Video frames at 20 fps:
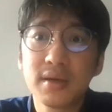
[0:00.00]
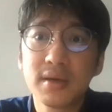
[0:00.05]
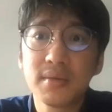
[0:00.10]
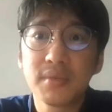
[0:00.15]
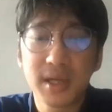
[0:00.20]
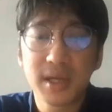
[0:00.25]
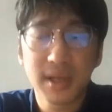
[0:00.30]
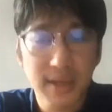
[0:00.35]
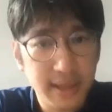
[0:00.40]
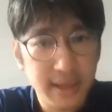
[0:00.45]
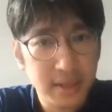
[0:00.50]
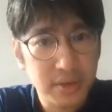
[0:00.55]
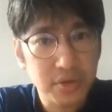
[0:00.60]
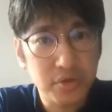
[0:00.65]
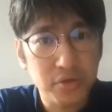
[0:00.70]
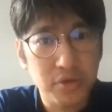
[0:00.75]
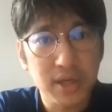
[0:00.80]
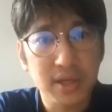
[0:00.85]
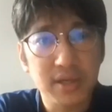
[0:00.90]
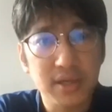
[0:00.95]
but they like to
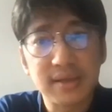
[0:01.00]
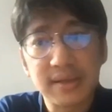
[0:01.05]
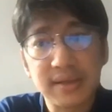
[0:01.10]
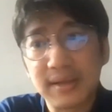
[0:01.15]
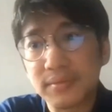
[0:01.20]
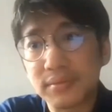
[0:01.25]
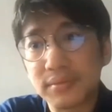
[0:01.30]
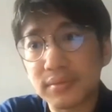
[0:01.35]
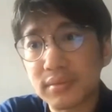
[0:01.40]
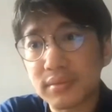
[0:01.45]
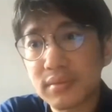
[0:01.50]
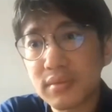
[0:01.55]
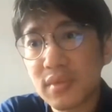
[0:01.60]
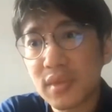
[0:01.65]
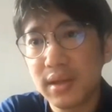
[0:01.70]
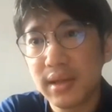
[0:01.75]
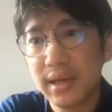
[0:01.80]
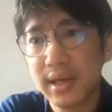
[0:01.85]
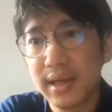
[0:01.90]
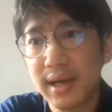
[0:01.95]
create.
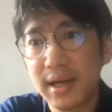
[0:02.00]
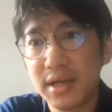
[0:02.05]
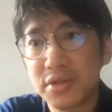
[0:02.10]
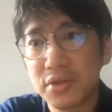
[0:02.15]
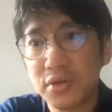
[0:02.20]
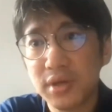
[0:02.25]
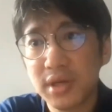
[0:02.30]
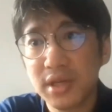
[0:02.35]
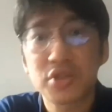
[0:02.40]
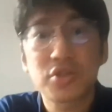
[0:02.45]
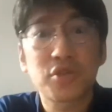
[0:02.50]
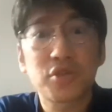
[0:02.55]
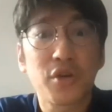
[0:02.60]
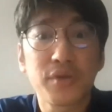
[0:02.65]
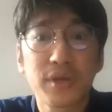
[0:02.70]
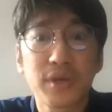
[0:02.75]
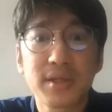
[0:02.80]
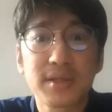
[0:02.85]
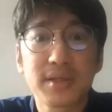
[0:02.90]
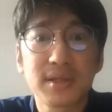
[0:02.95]
They are also
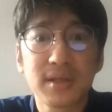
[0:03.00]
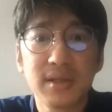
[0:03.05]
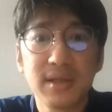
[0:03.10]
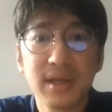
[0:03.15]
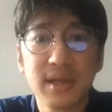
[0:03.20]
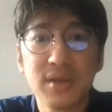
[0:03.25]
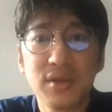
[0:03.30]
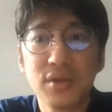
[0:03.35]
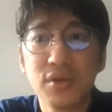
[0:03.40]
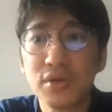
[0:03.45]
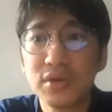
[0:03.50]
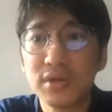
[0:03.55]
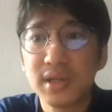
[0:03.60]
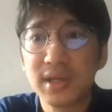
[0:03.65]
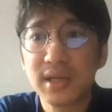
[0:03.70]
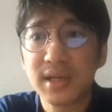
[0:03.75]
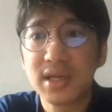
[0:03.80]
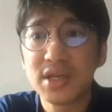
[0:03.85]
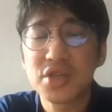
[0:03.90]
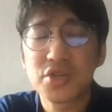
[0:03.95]
historians. They know the
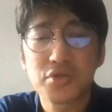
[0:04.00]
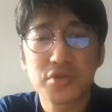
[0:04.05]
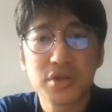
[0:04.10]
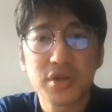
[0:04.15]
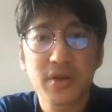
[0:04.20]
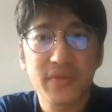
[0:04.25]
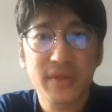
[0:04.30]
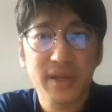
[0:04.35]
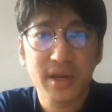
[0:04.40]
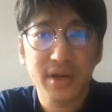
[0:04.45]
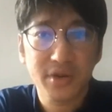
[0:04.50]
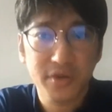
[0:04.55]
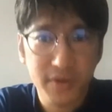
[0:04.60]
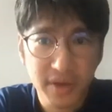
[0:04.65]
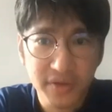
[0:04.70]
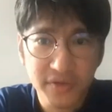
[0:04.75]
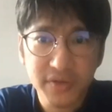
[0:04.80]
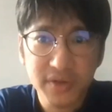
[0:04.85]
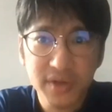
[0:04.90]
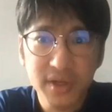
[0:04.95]
history of their
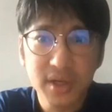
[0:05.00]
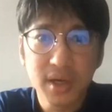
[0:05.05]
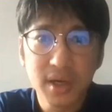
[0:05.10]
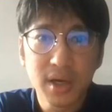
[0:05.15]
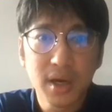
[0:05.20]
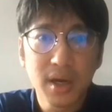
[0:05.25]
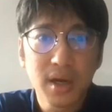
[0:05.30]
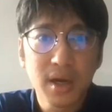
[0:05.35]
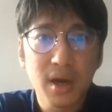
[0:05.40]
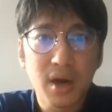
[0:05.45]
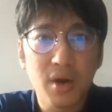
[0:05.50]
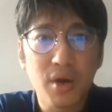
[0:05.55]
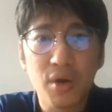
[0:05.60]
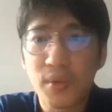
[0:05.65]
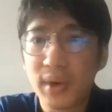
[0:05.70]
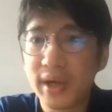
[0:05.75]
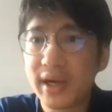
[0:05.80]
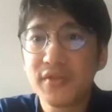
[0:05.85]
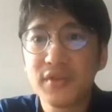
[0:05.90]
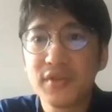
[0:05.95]
craft
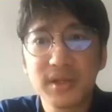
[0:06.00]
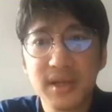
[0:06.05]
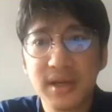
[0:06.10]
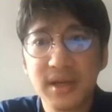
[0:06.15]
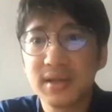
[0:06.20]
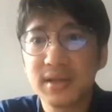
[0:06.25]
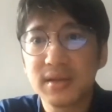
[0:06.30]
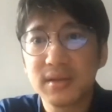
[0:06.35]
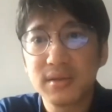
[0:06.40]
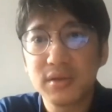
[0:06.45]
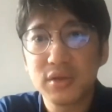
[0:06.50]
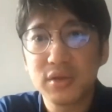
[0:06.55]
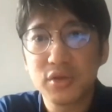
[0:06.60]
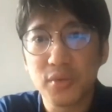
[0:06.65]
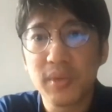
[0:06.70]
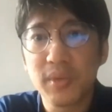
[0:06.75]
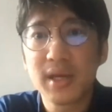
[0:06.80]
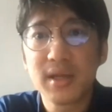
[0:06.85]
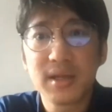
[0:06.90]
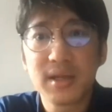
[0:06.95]
or whatever that
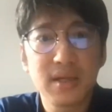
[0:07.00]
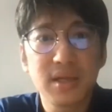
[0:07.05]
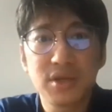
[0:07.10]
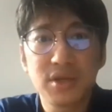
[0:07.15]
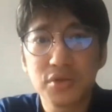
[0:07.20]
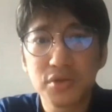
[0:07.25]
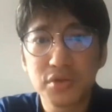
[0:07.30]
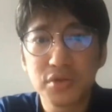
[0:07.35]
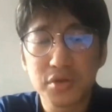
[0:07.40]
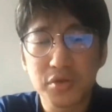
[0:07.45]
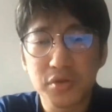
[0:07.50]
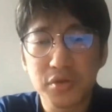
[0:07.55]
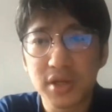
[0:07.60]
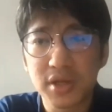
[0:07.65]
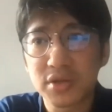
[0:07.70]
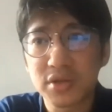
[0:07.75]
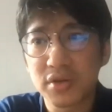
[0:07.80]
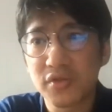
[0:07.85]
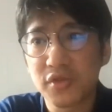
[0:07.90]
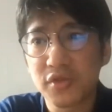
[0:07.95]
domain that they choose to
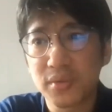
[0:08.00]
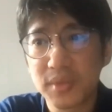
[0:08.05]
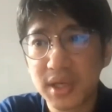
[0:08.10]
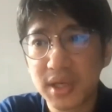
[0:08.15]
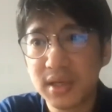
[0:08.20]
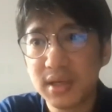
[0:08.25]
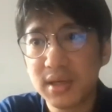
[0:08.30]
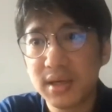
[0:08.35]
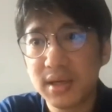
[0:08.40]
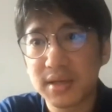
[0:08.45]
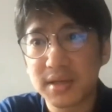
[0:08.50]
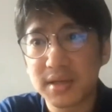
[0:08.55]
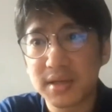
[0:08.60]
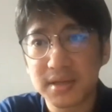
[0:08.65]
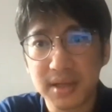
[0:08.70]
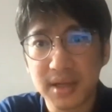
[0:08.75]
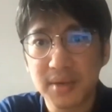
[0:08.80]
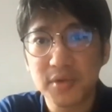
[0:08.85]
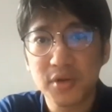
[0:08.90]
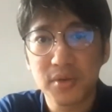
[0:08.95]
create. So for me, as a
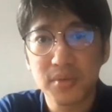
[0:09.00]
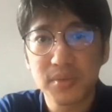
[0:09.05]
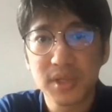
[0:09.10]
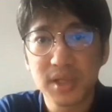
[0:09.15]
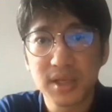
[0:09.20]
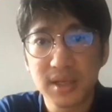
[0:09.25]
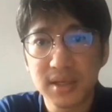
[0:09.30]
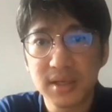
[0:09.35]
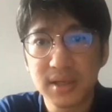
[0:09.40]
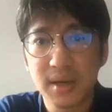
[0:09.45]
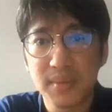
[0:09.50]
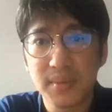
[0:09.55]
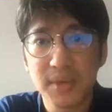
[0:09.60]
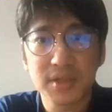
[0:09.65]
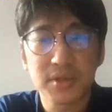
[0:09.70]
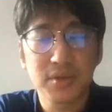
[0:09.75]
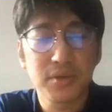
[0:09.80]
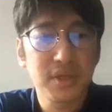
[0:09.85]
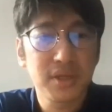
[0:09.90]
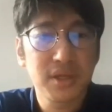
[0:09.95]
stand-up comedian, I
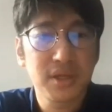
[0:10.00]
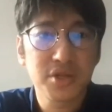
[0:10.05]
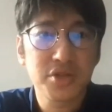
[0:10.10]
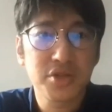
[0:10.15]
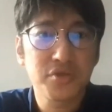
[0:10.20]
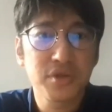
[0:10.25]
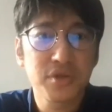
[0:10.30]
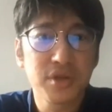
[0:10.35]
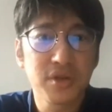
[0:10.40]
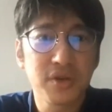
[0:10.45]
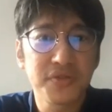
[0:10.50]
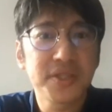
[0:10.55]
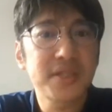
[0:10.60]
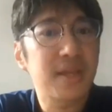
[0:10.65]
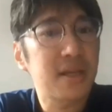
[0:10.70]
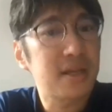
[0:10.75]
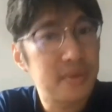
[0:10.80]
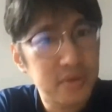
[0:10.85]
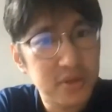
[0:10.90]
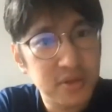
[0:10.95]
must know the history of
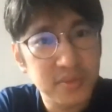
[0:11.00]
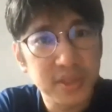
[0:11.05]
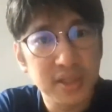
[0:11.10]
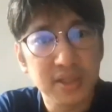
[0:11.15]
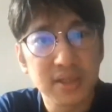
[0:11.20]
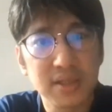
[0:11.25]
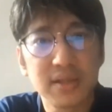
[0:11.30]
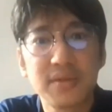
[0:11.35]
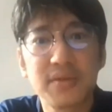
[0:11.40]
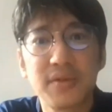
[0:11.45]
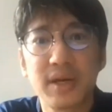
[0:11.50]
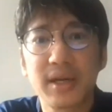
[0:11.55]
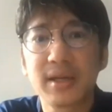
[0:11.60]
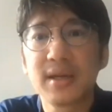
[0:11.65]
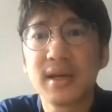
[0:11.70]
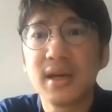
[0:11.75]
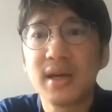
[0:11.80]
stand-up comedy, right?